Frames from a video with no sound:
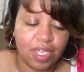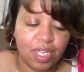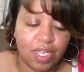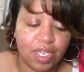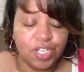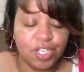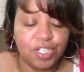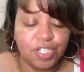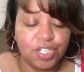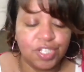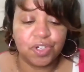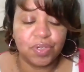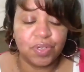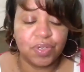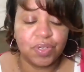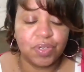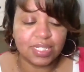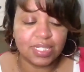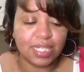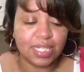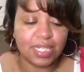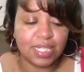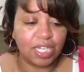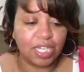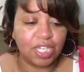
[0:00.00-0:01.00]
So it's
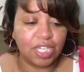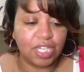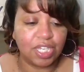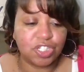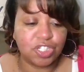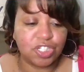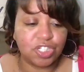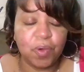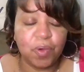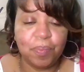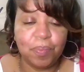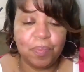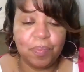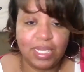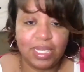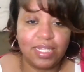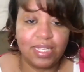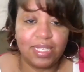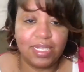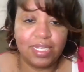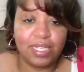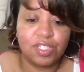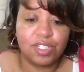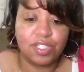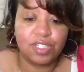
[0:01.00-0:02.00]
like don't be
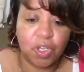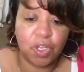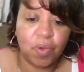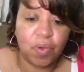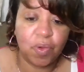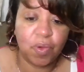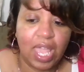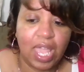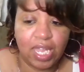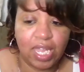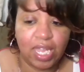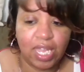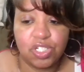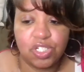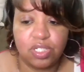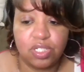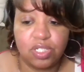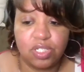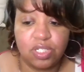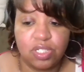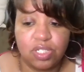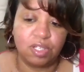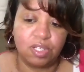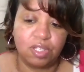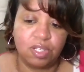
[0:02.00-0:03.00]
so anxious and
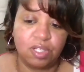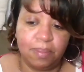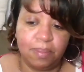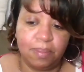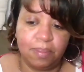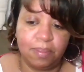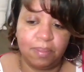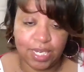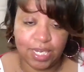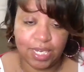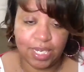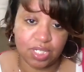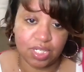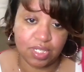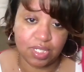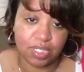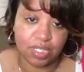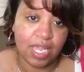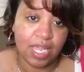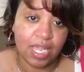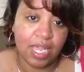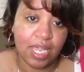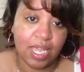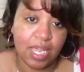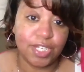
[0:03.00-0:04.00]
so impatient
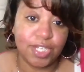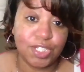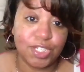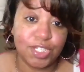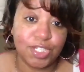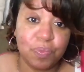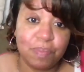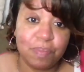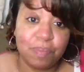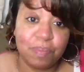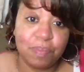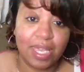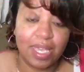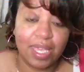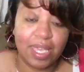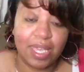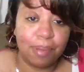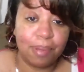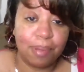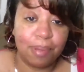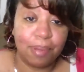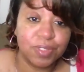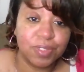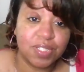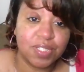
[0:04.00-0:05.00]
that you make
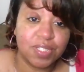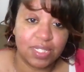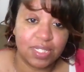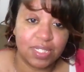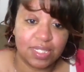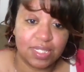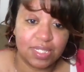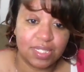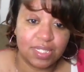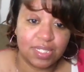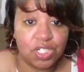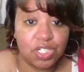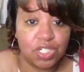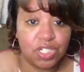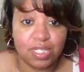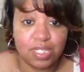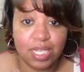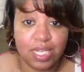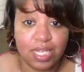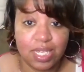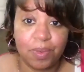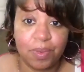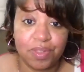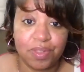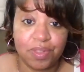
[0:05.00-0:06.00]
impulsive decisions that
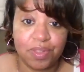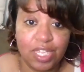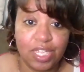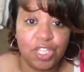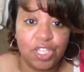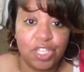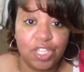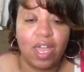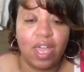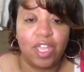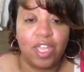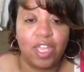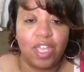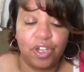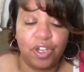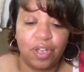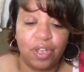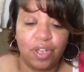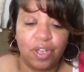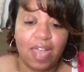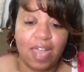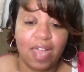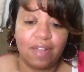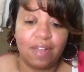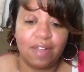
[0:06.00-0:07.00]
would well, then you're going to
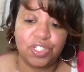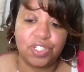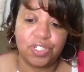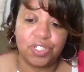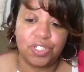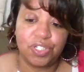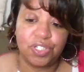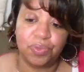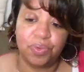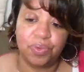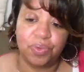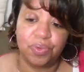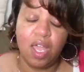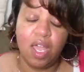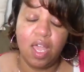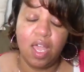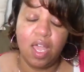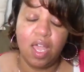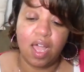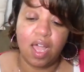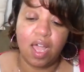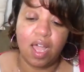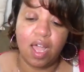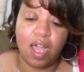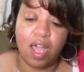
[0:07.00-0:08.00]
have to
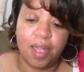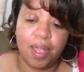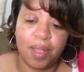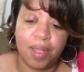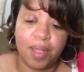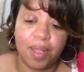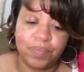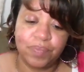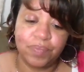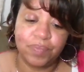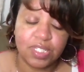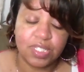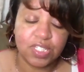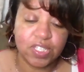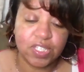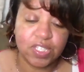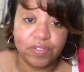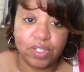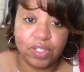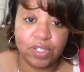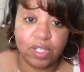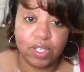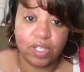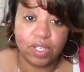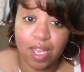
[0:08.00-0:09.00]
um, suffer the
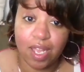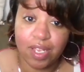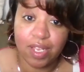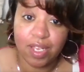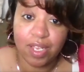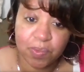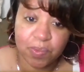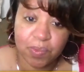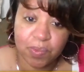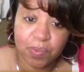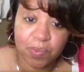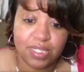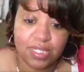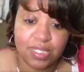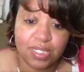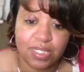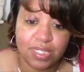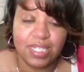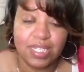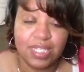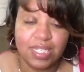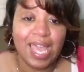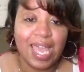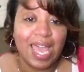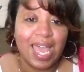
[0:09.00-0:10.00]
consequences
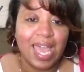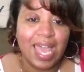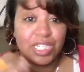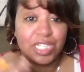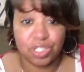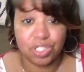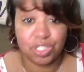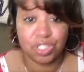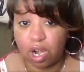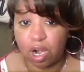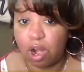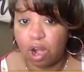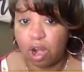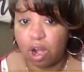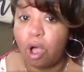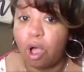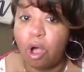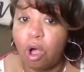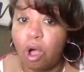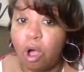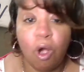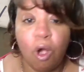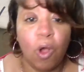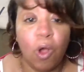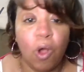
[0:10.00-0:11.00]
and start
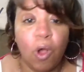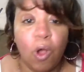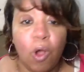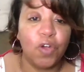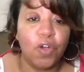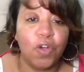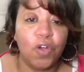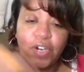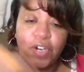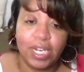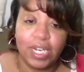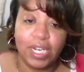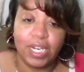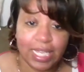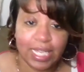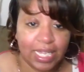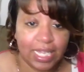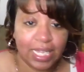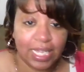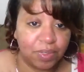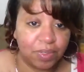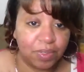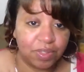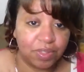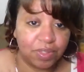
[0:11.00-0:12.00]
all over again
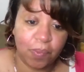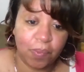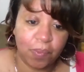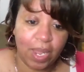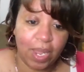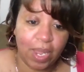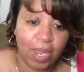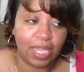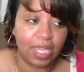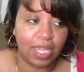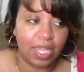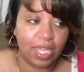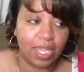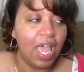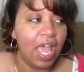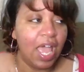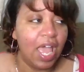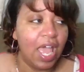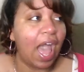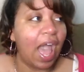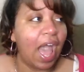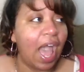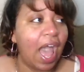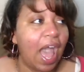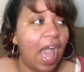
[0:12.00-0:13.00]
with the waiting.
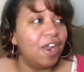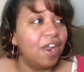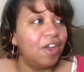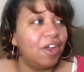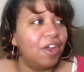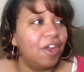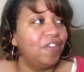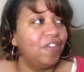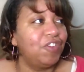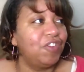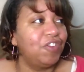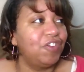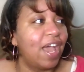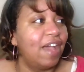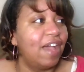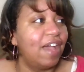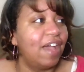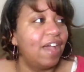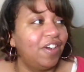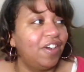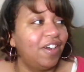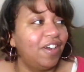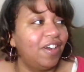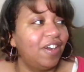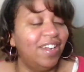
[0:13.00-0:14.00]
I don't know if you ever